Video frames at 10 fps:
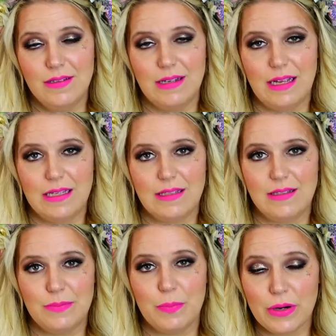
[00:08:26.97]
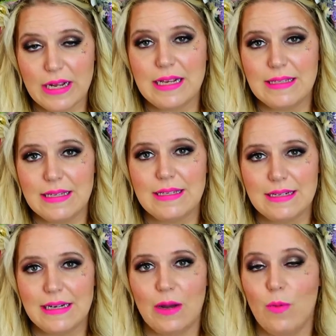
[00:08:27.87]
it's pretty
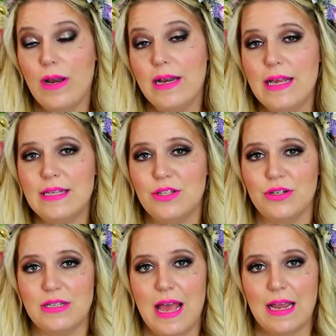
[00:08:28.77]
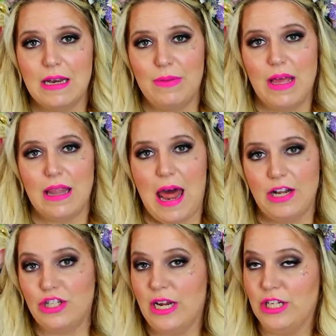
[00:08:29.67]
consistent on what it is. There's not going to be a lot
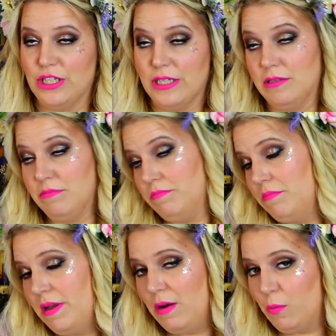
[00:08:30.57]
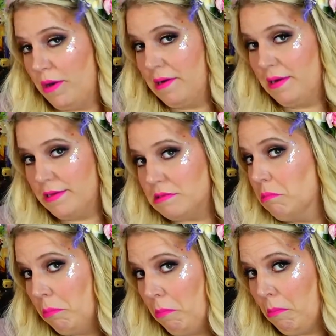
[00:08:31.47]
of changing in what it is.
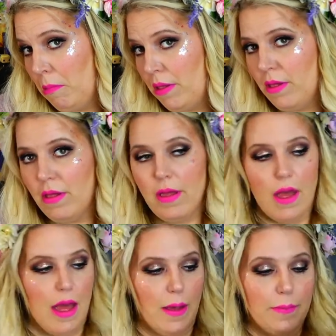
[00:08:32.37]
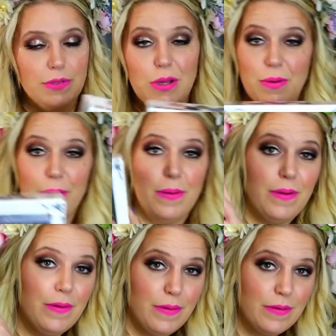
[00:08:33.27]
So
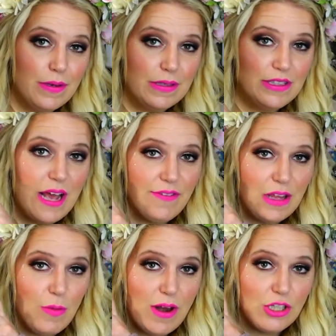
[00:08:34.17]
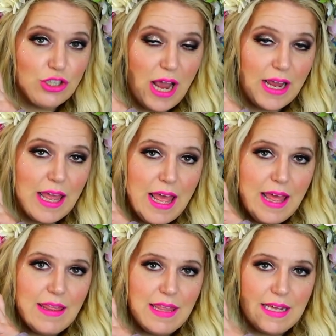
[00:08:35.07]
definitely want to check
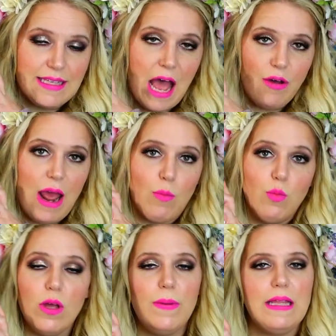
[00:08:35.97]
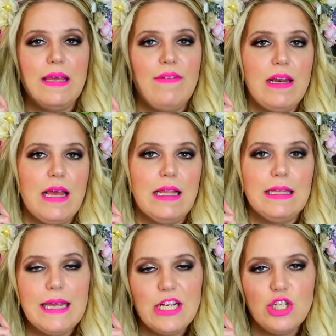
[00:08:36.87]
this out. I will be leaving a
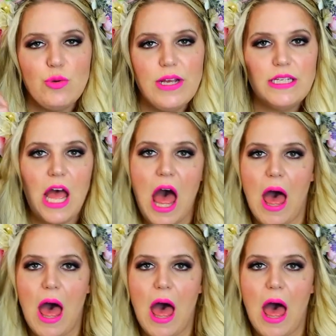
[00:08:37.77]
link to it